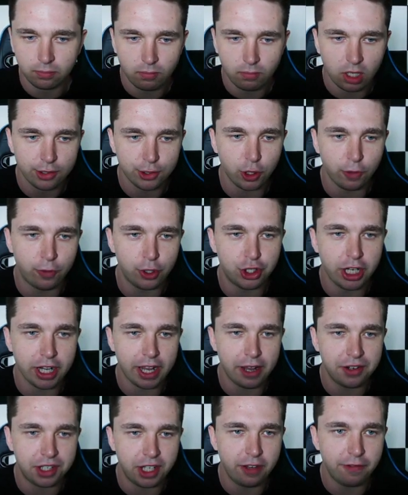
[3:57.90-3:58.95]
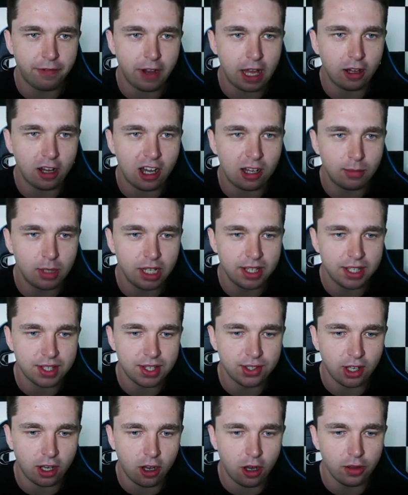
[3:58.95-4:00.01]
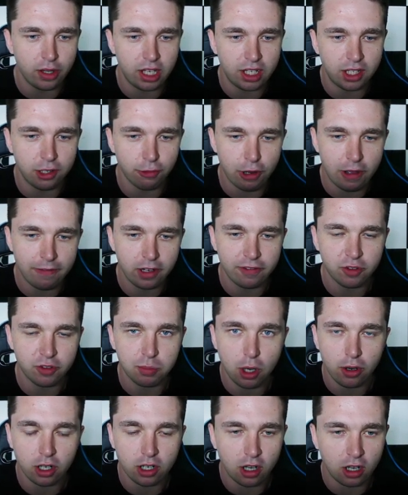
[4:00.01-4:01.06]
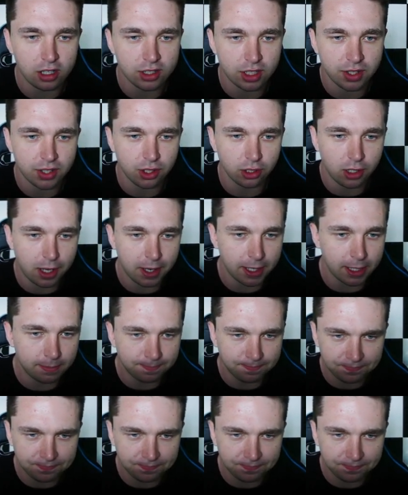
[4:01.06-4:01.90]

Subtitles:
So if we check out DeFi Llama, this is all the derivatives protocols on Solana.